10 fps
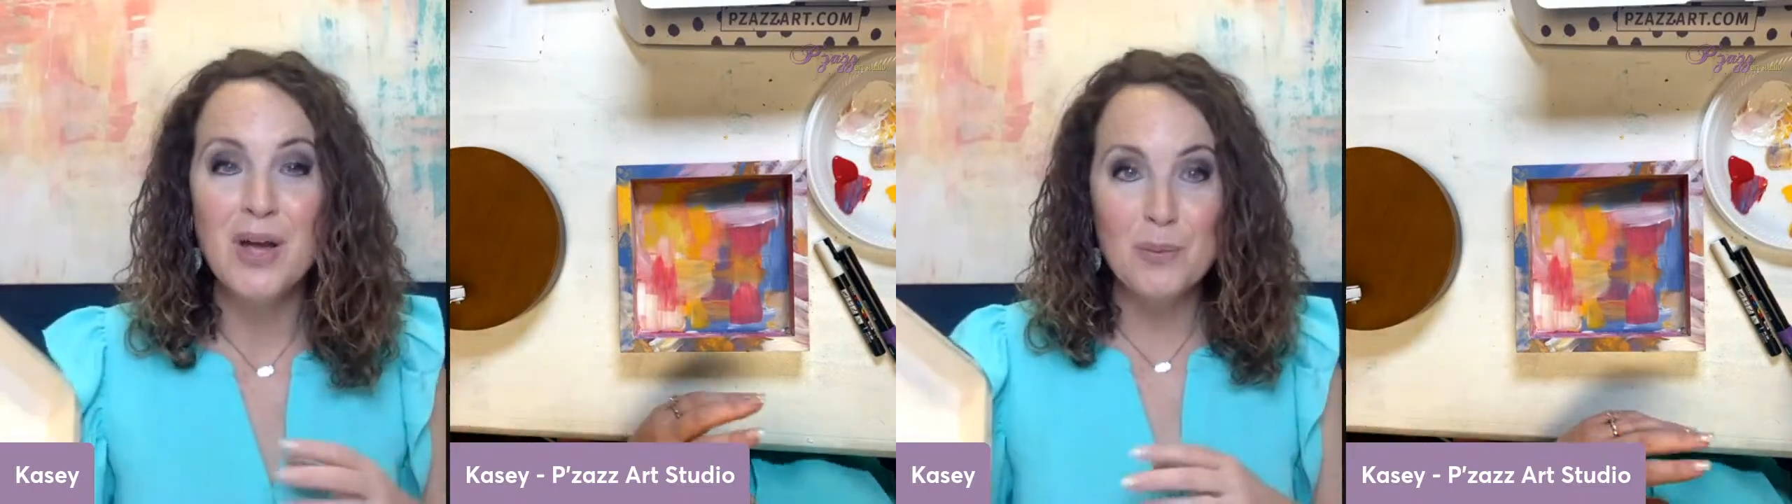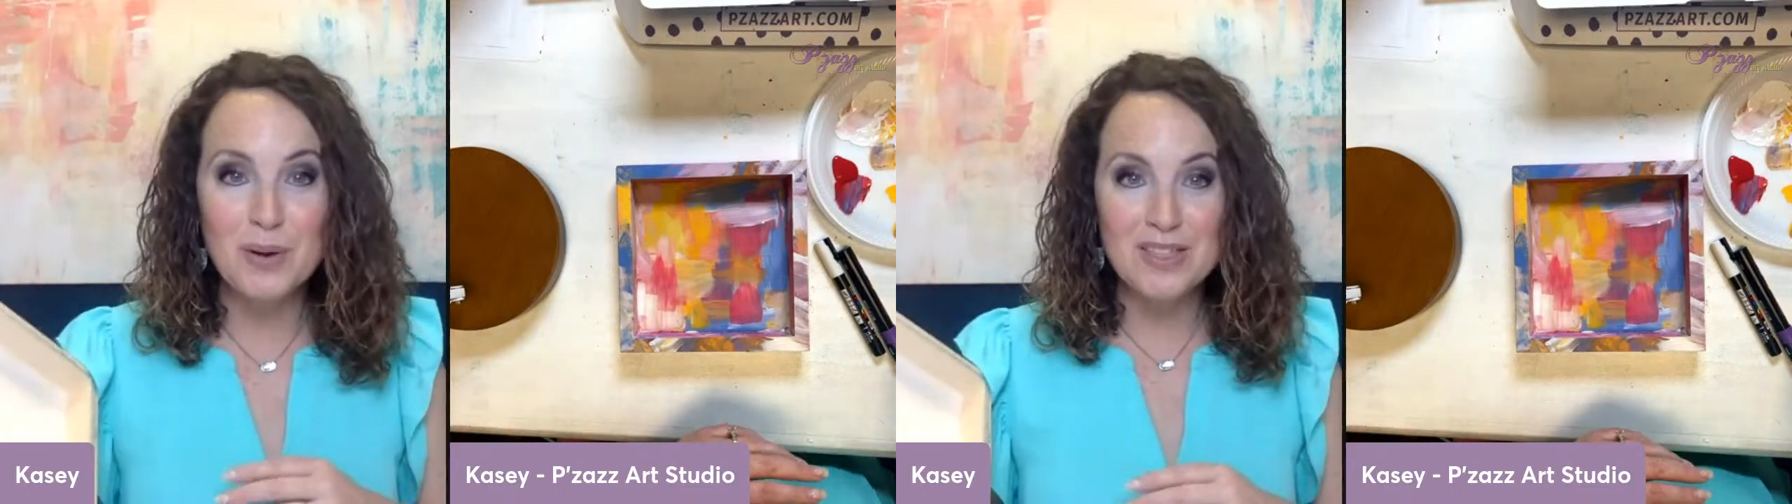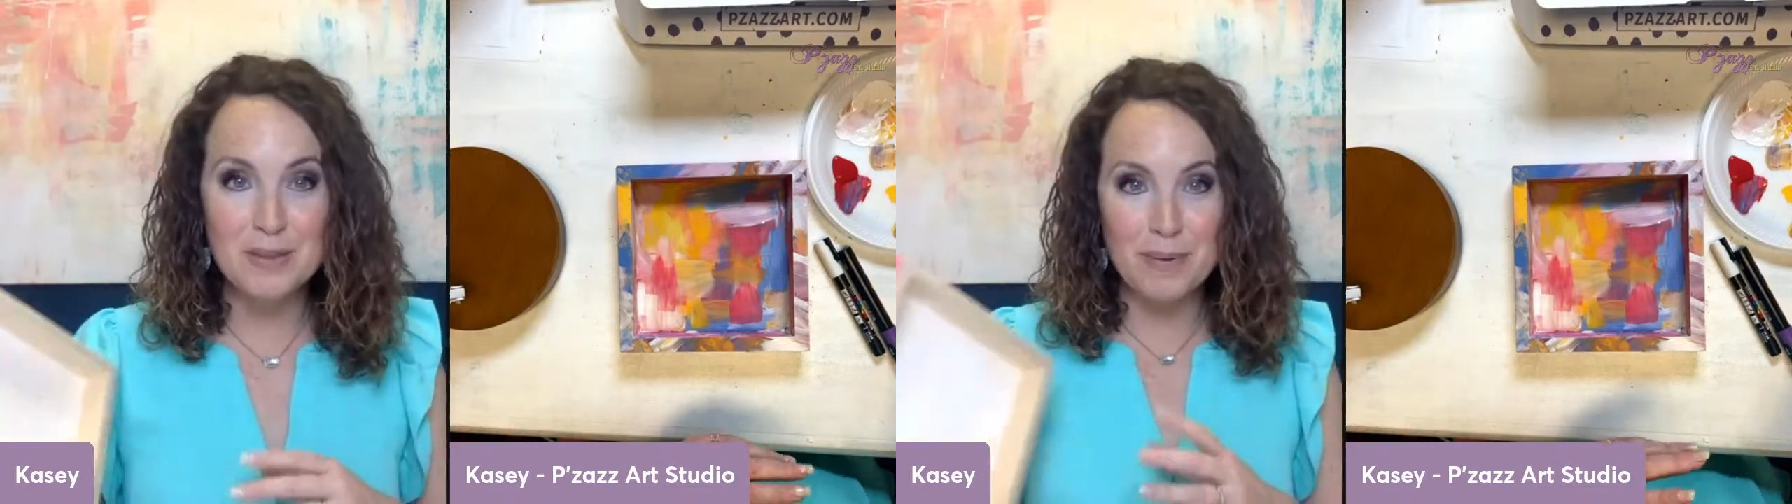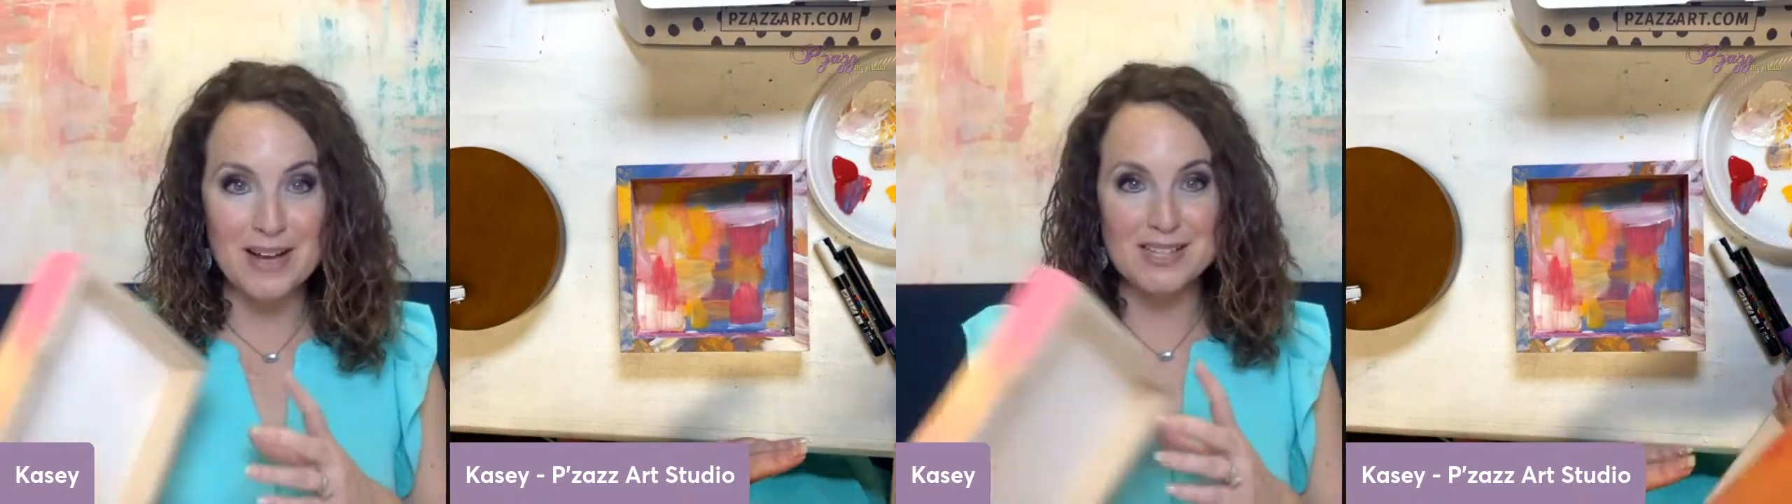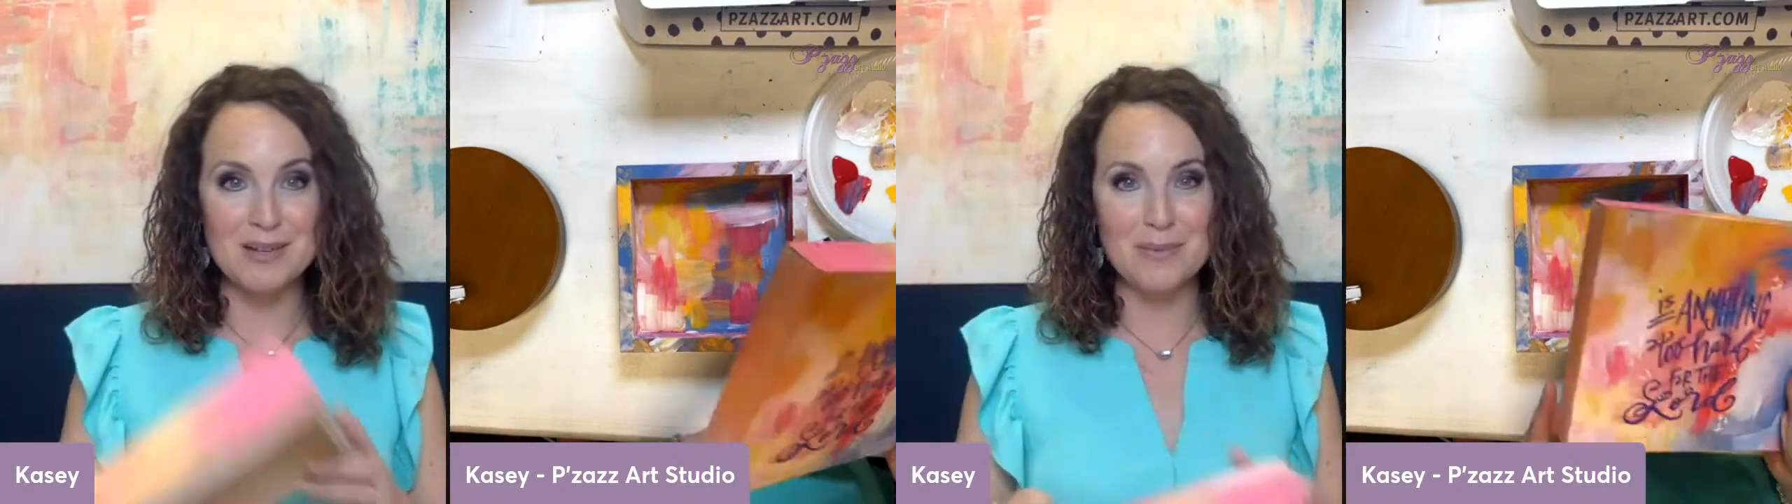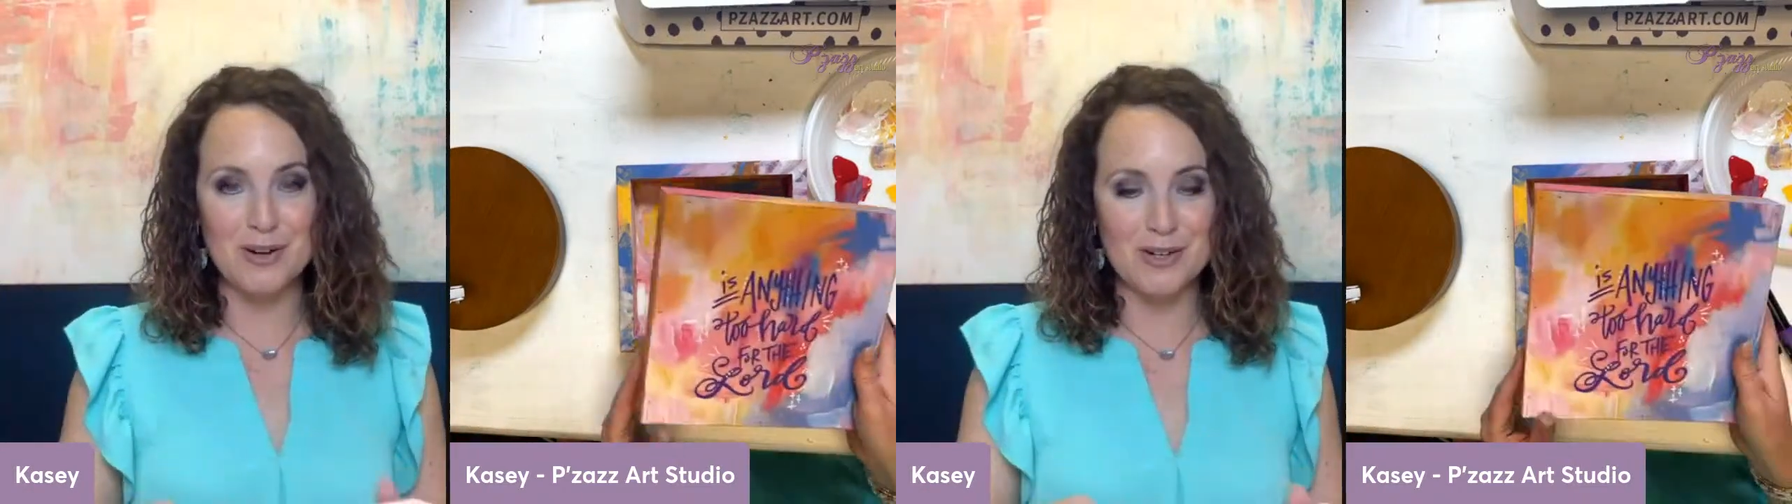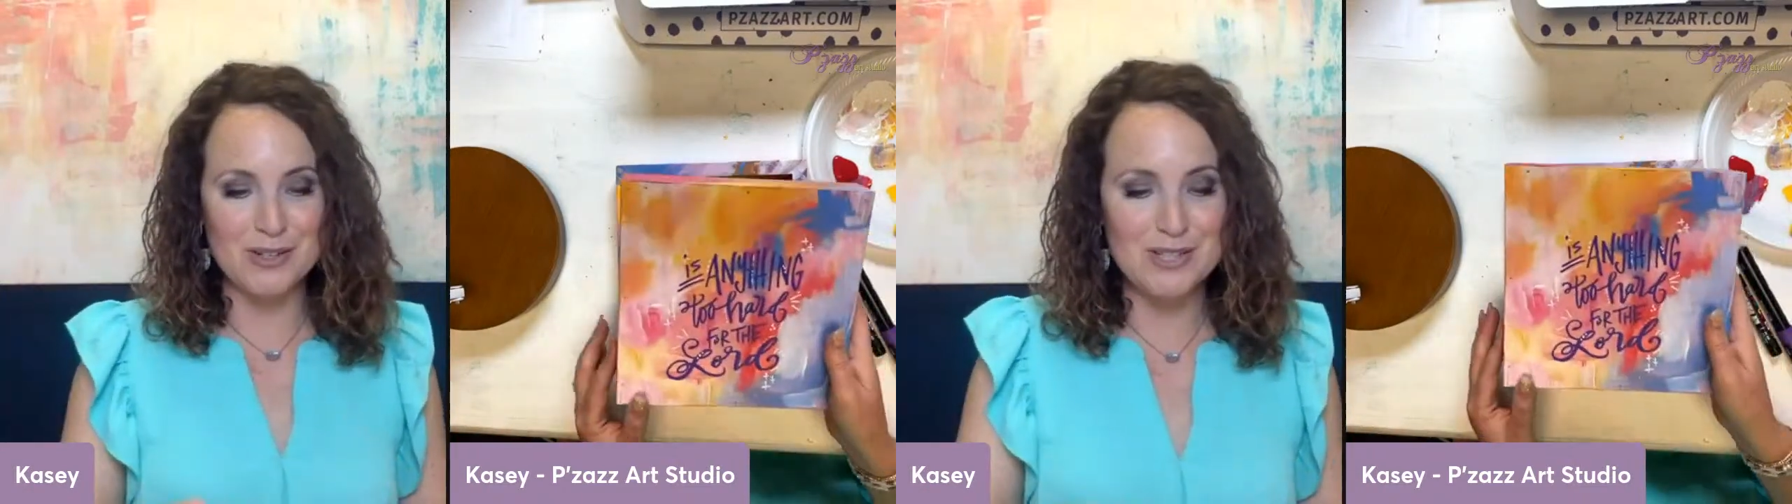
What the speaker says: with the Posca markers.